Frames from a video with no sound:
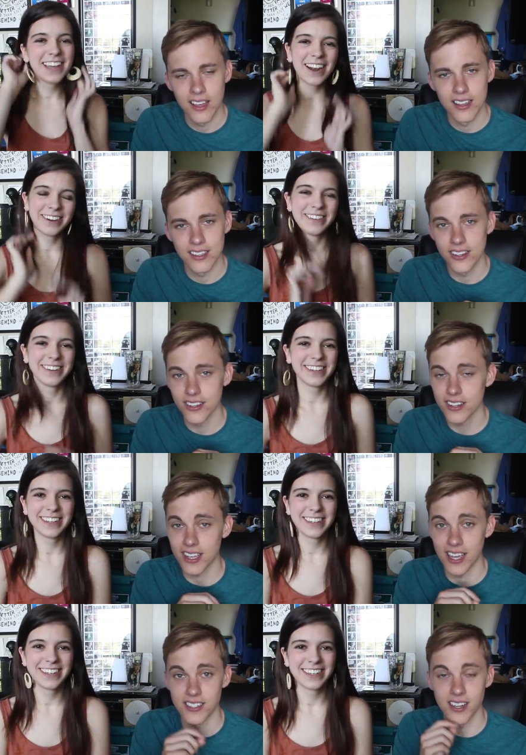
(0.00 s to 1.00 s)
Speaker 1: I know. You're gonna
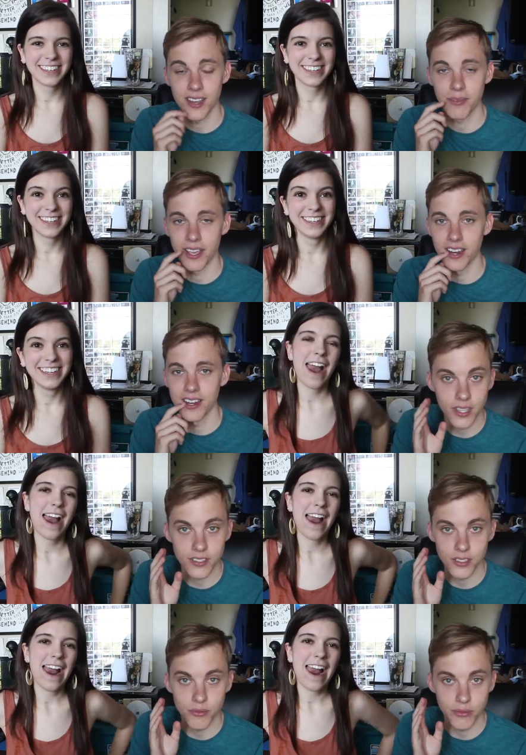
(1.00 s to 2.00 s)
catch up, man,
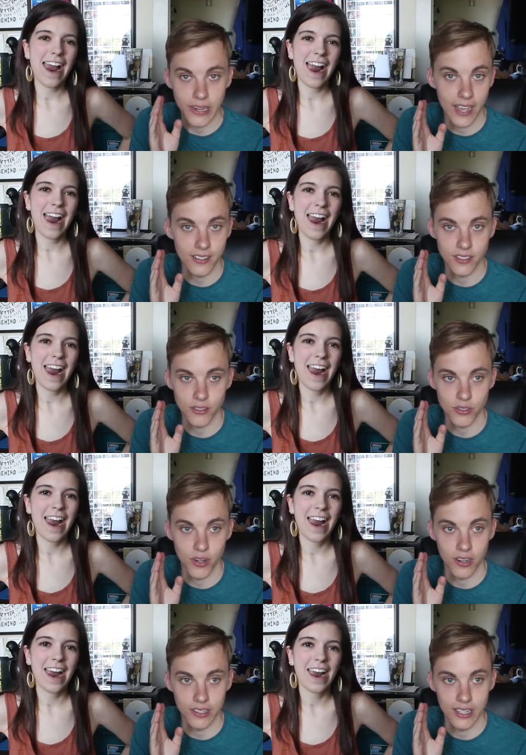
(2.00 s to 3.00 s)
because you reacted so
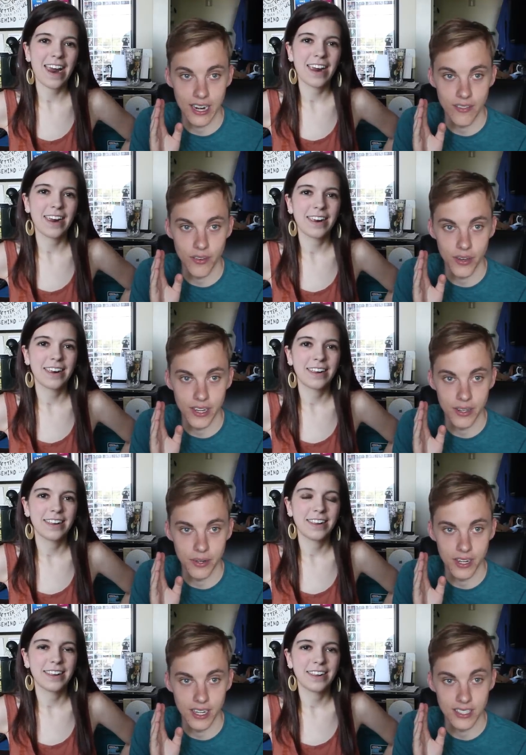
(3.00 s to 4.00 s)
strongly and I have no idea
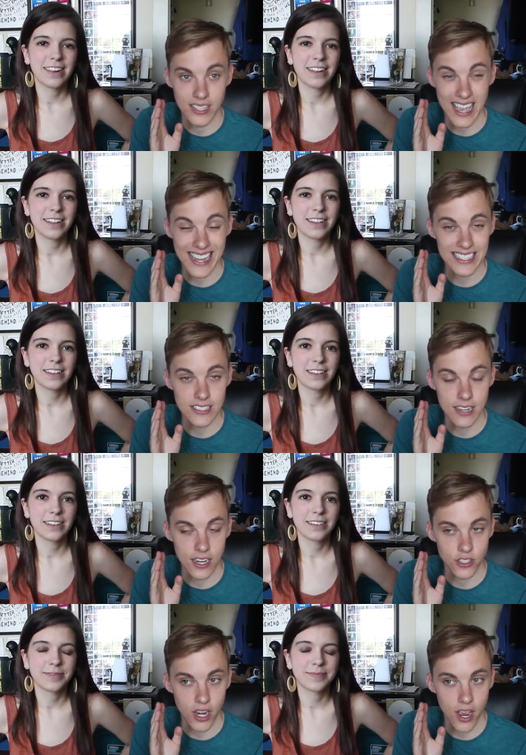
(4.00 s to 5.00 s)
what it is.
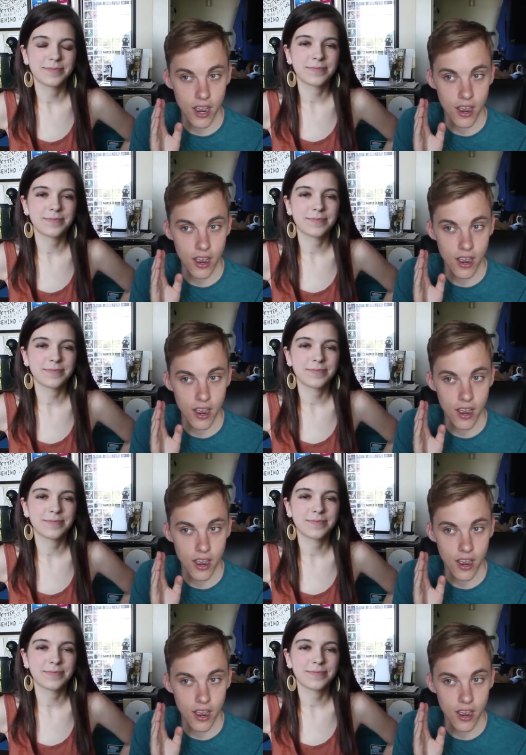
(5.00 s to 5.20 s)
Anastasia.